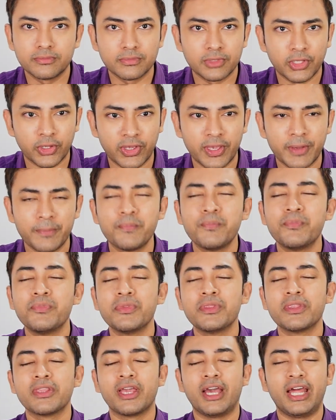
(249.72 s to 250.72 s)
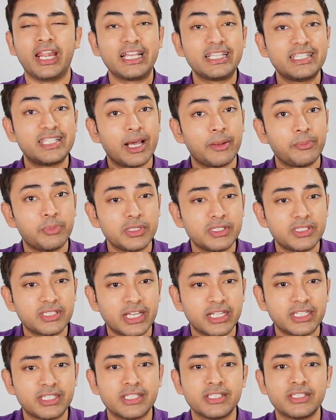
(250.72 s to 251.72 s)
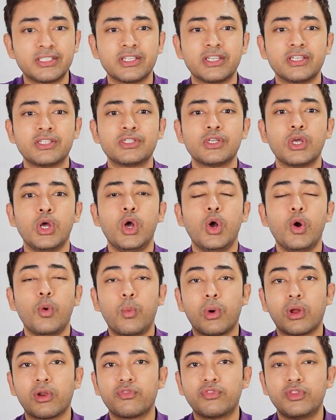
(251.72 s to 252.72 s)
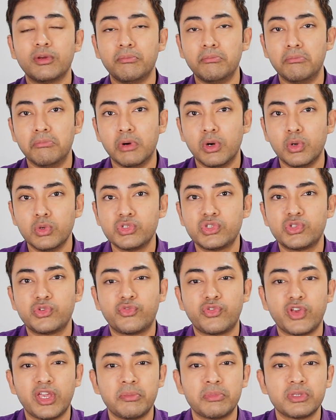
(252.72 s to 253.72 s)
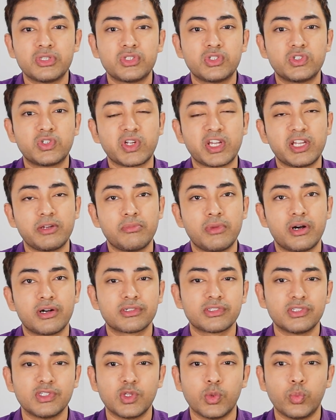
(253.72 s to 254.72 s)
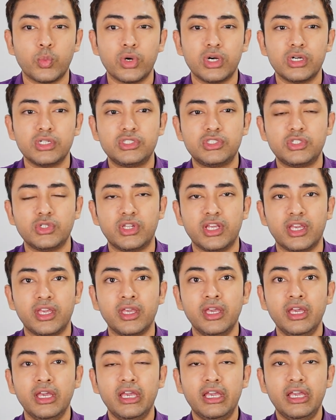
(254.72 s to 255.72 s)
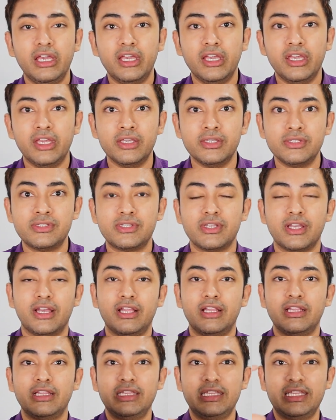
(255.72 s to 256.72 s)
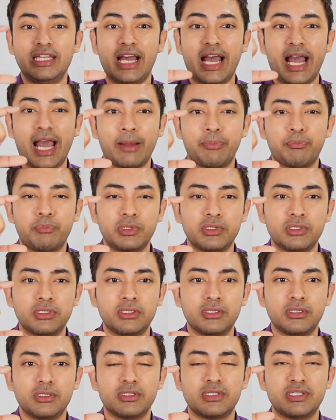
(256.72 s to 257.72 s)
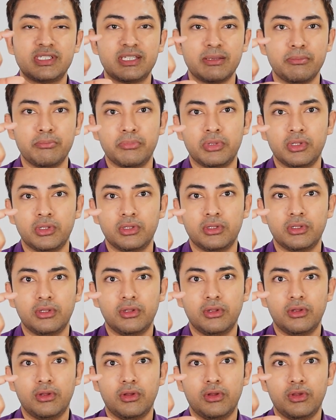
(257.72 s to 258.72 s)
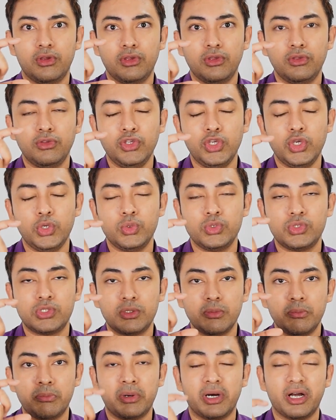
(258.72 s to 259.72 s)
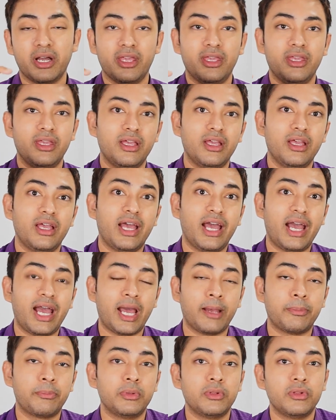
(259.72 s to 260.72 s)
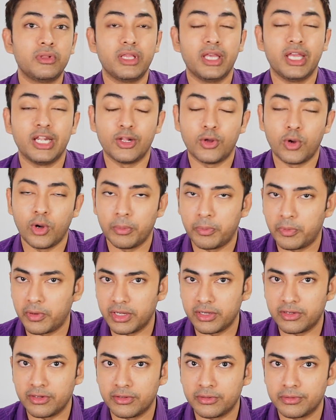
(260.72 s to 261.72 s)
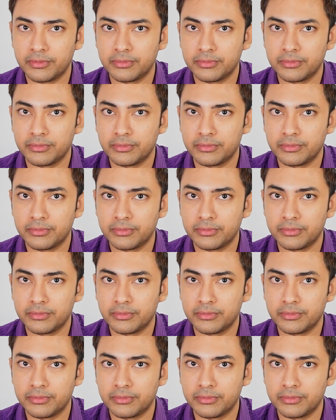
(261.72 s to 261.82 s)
Okay, an example sentence is, one of the most famous trademarks in the world today is the Apple symbol used by Apple Incorporated.